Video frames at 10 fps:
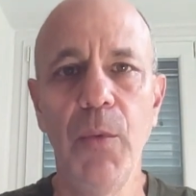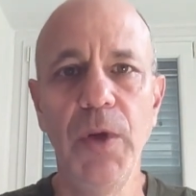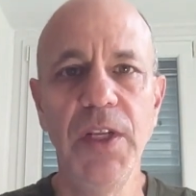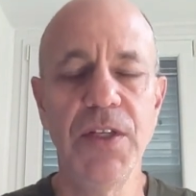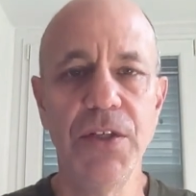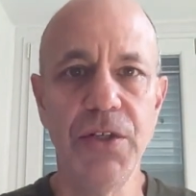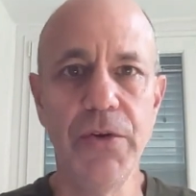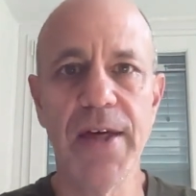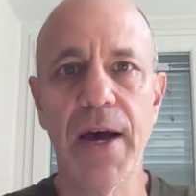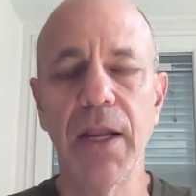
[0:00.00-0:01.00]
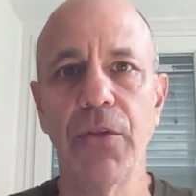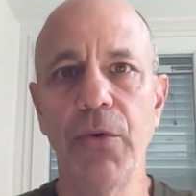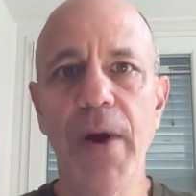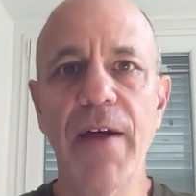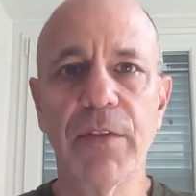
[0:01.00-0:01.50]
and we need to do that
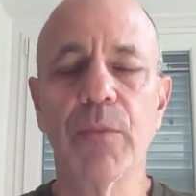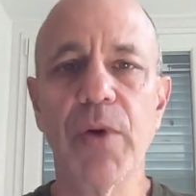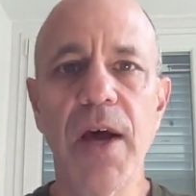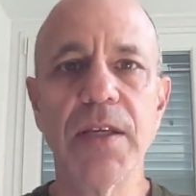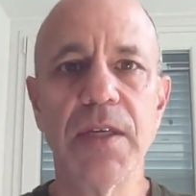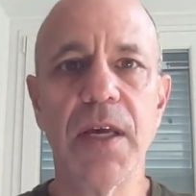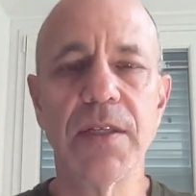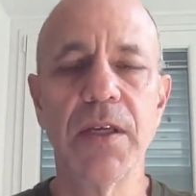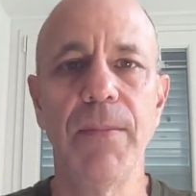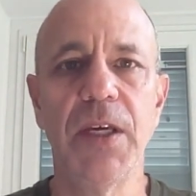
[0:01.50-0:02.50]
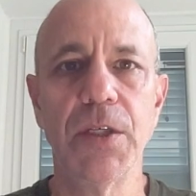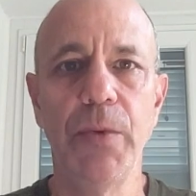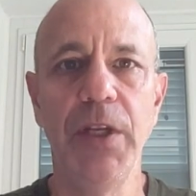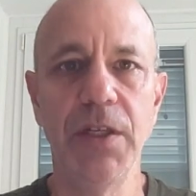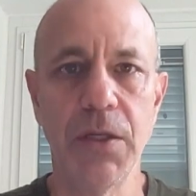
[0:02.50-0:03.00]
throughout the process because
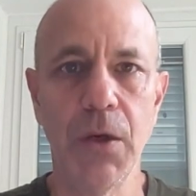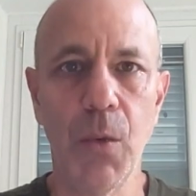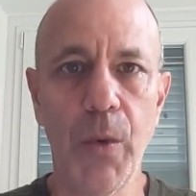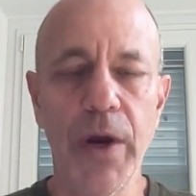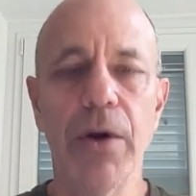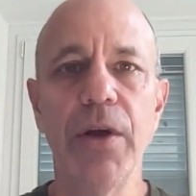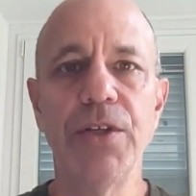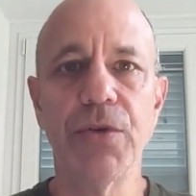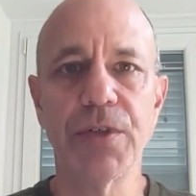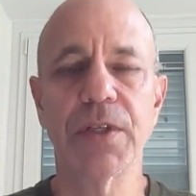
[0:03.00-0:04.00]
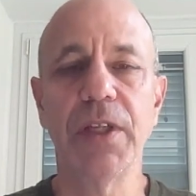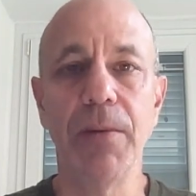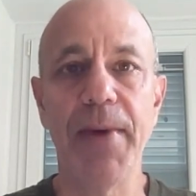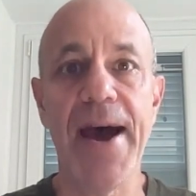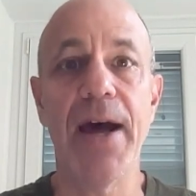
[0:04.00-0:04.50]
we need to know where is your
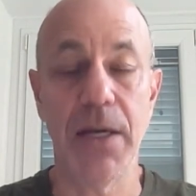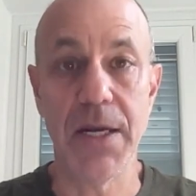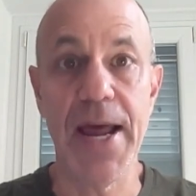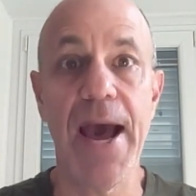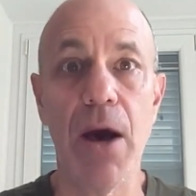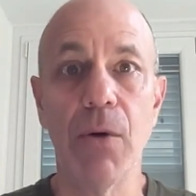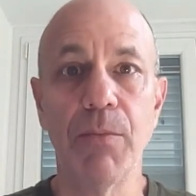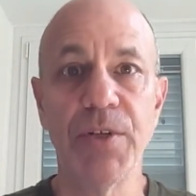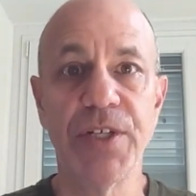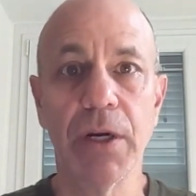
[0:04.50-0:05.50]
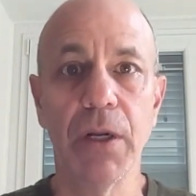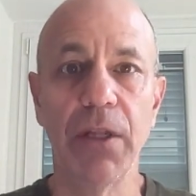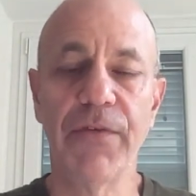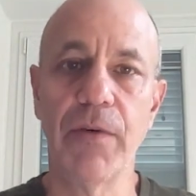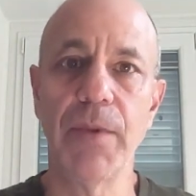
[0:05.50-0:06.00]
sleep at now,
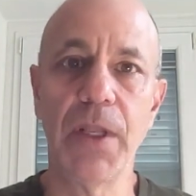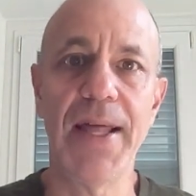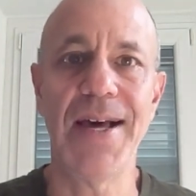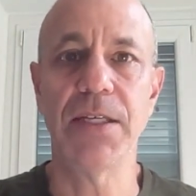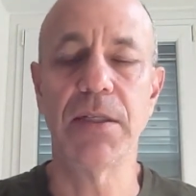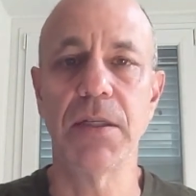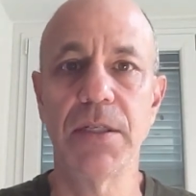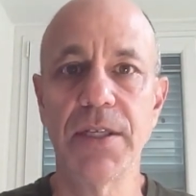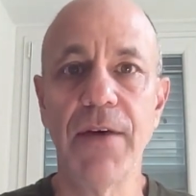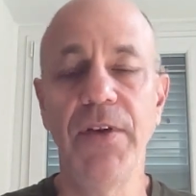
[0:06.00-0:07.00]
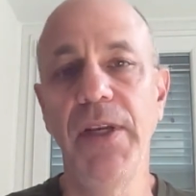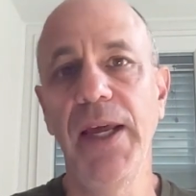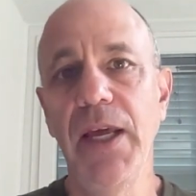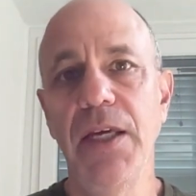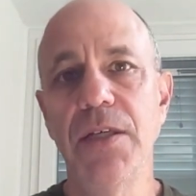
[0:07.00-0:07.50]
particularly from the last 7
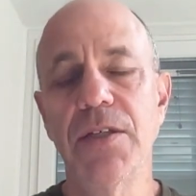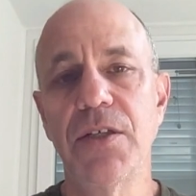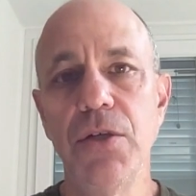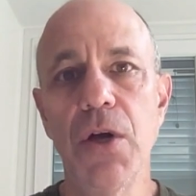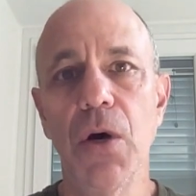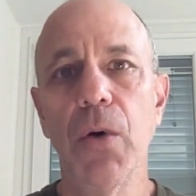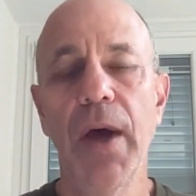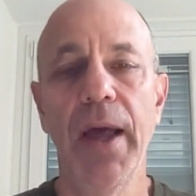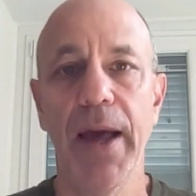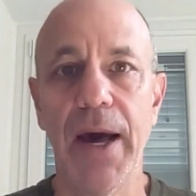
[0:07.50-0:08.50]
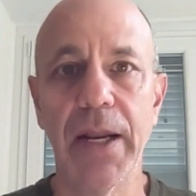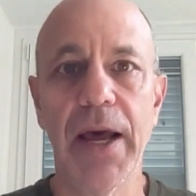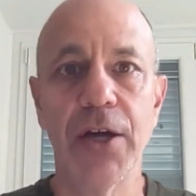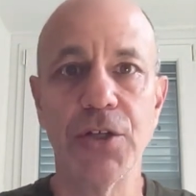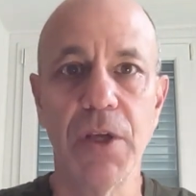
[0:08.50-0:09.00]
days, to know how to
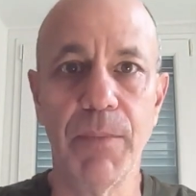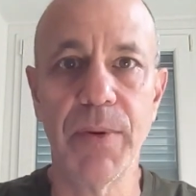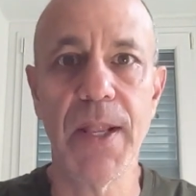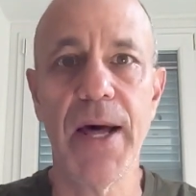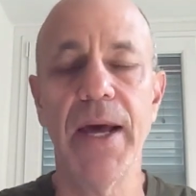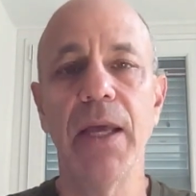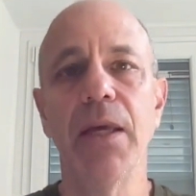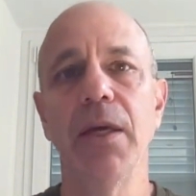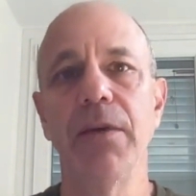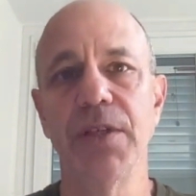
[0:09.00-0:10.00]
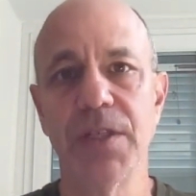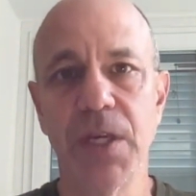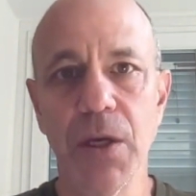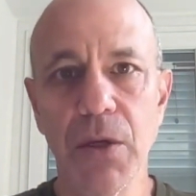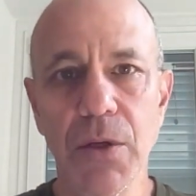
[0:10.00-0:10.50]
actually apply the
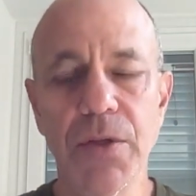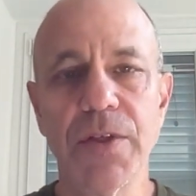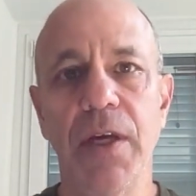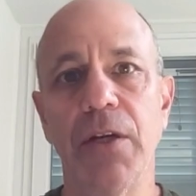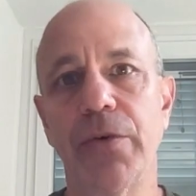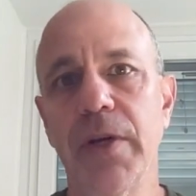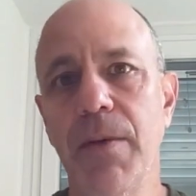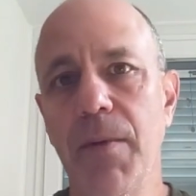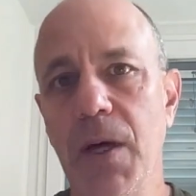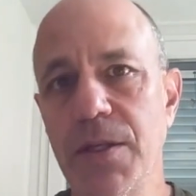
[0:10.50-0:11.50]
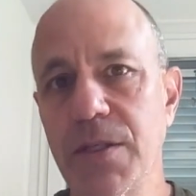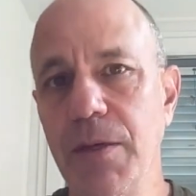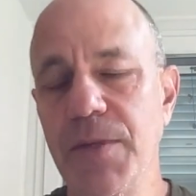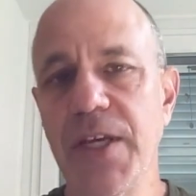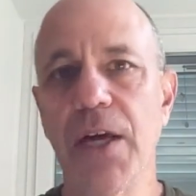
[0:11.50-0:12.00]
skills and create a
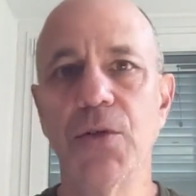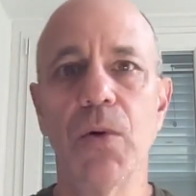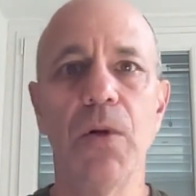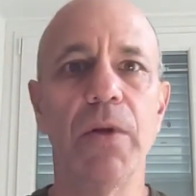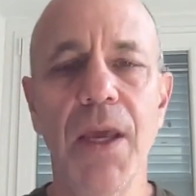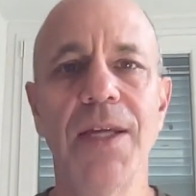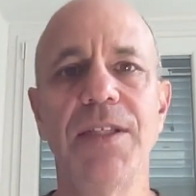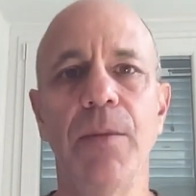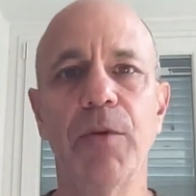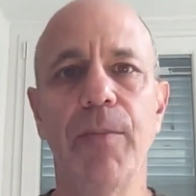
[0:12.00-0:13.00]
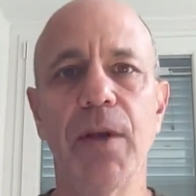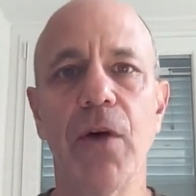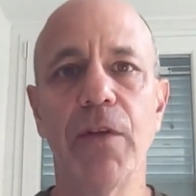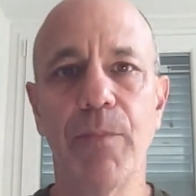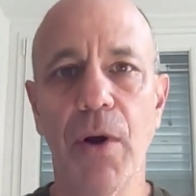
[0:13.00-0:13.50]
sleep schedule and to implement
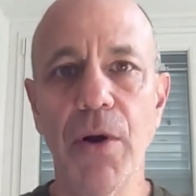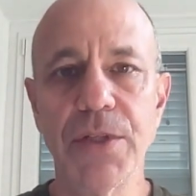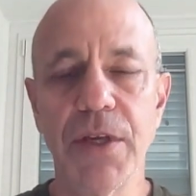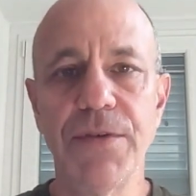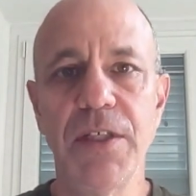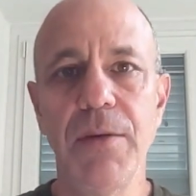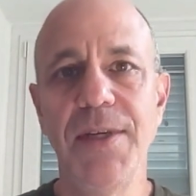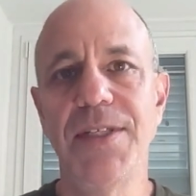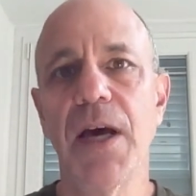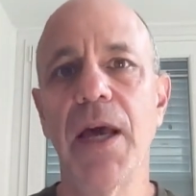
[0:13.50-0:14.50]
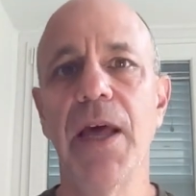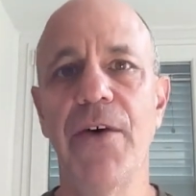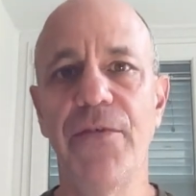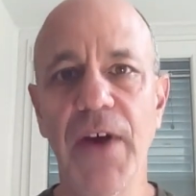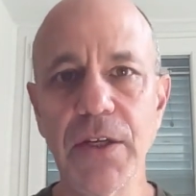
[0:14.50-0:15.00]
all the parts of CBT-I
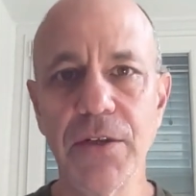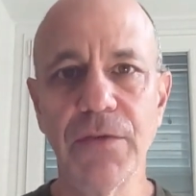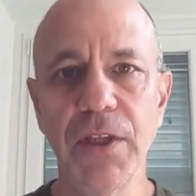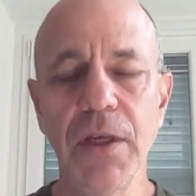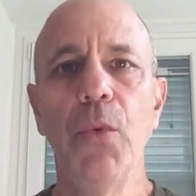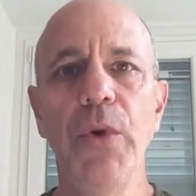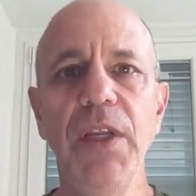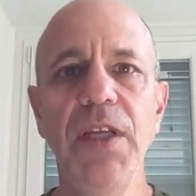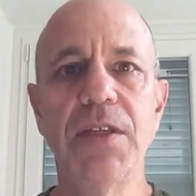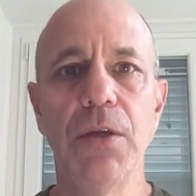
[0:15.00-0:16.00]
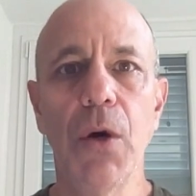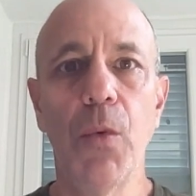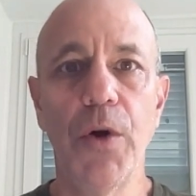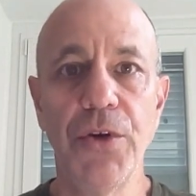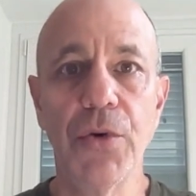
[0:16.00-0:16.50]
effectively. We need to know
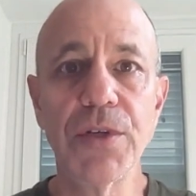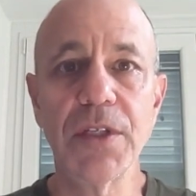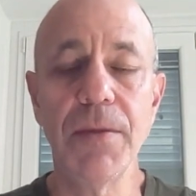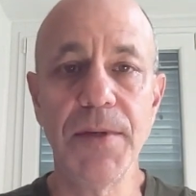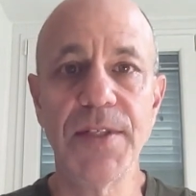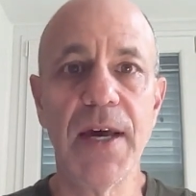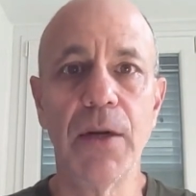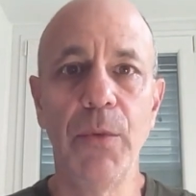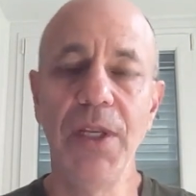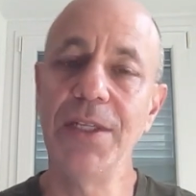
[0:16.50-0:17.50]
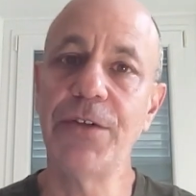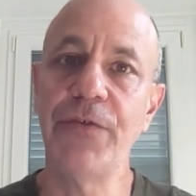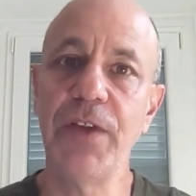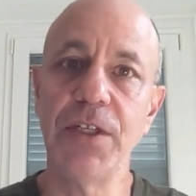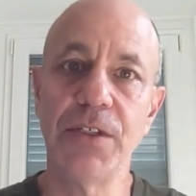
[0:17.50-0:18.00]
where your sleep is at, and we need to
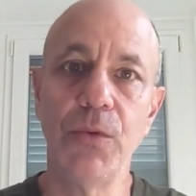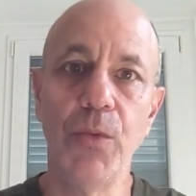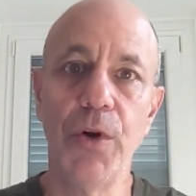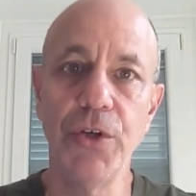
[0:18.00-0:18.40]
fit it to where